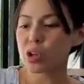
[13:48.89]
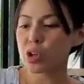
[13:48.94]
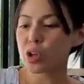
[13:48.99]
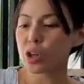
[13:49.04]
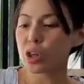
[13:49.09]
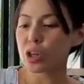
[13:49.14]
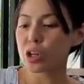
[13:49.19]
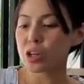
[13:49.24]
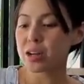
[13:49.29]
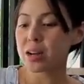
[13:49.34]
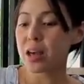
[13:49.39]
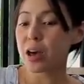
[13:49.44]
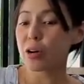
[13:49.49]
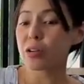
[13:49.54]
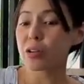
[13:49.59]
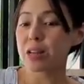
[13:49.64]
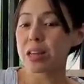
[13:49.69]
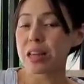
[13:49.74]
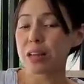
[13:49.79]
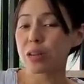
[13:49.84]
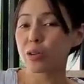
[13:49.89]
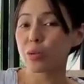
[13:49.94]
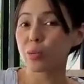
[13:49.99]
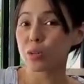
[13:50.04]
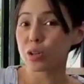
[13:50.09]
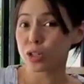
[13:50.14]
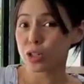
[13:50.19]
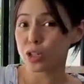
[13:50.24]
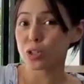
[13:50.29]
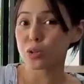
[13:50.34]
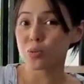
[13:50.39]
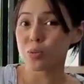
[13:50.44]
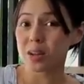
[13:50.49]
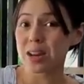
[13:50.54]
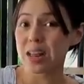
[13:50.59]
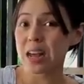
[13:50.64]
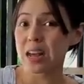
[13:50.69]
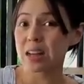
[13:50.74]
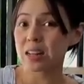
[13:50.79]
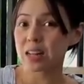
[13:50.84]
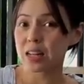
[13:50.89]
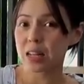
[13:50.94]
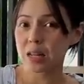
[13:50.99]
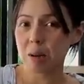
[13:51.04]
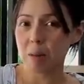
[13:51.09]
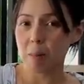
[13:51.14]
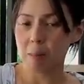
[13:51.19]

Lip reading: you'll learn how to eat with just one hand.